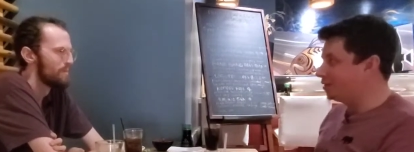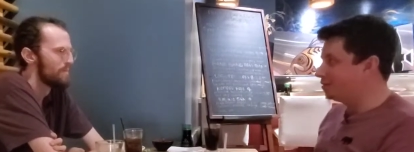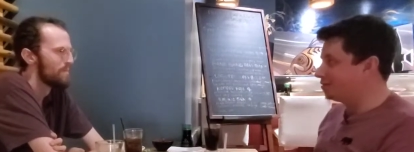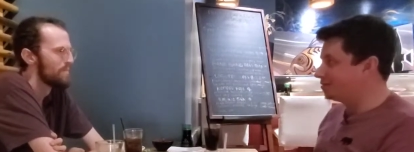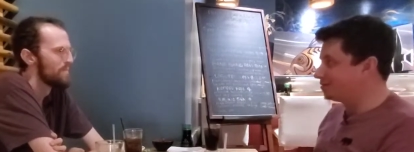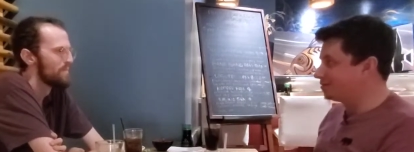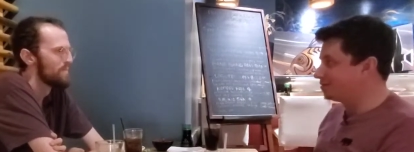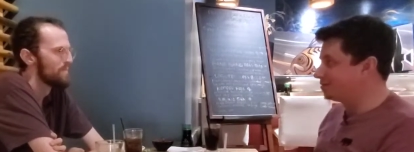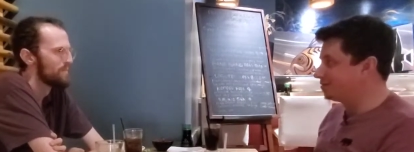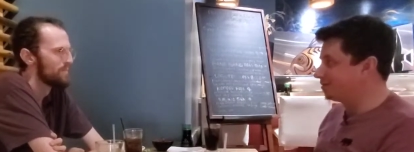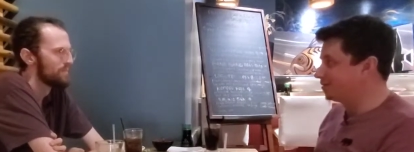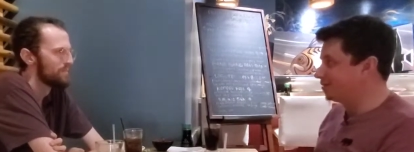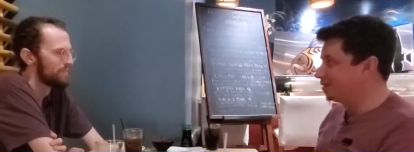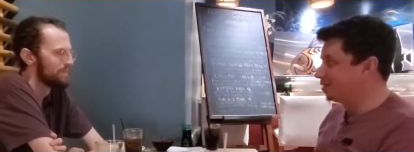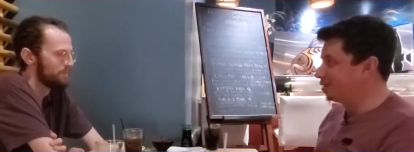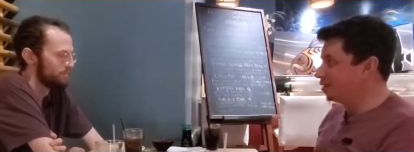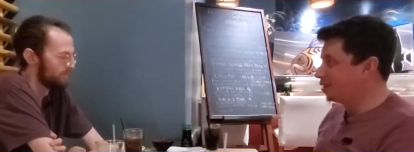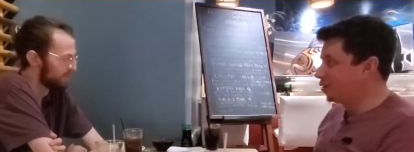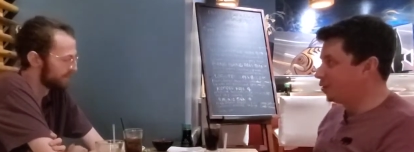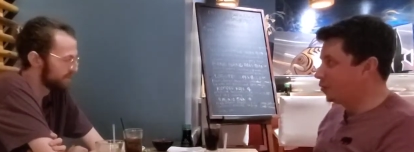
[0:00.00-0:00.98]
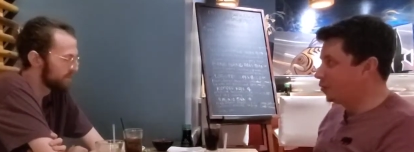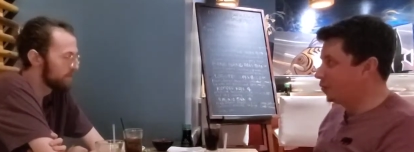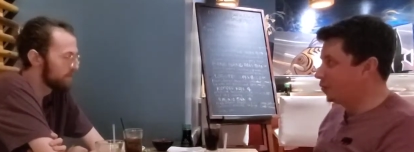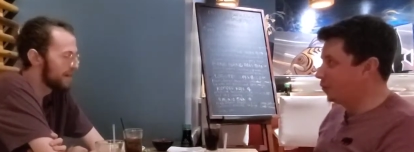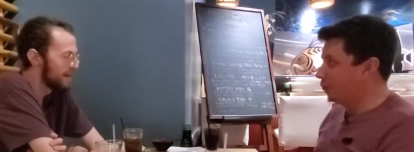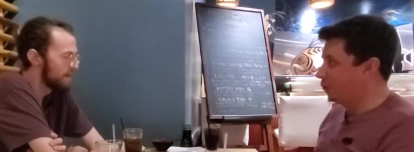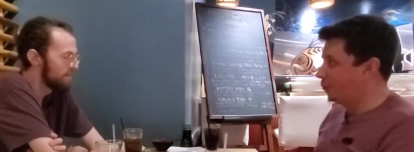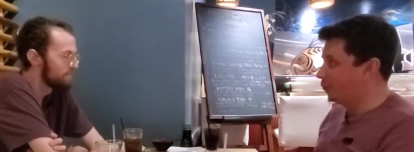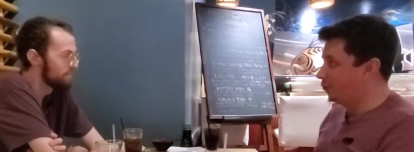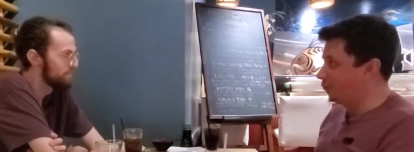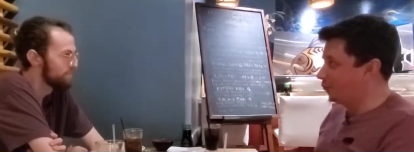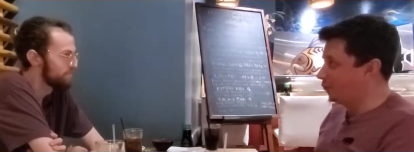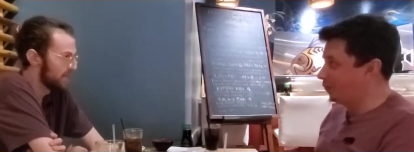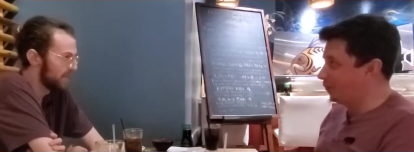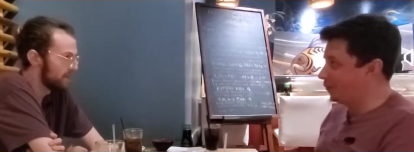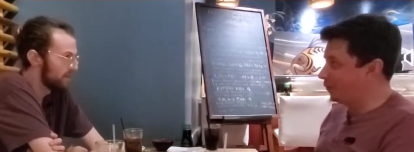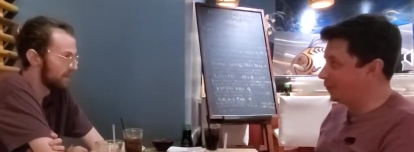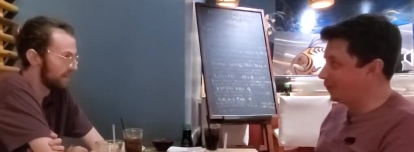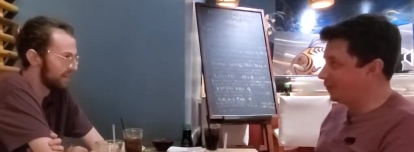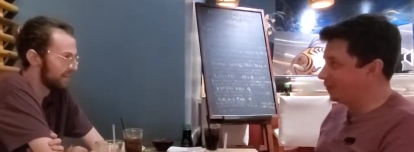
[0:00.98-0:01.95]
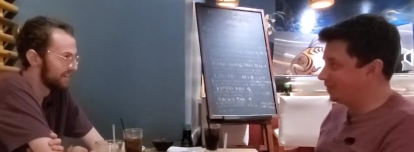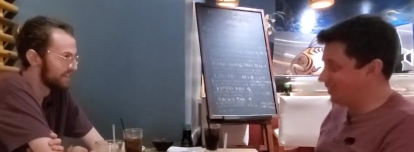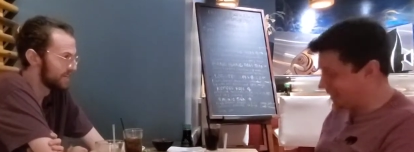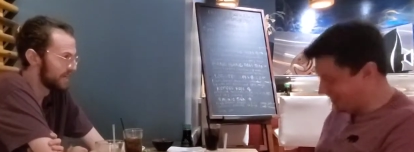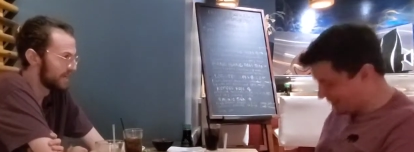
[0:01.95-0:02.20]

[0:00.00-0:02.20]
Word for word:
Speaker 1: we we do have Jerry.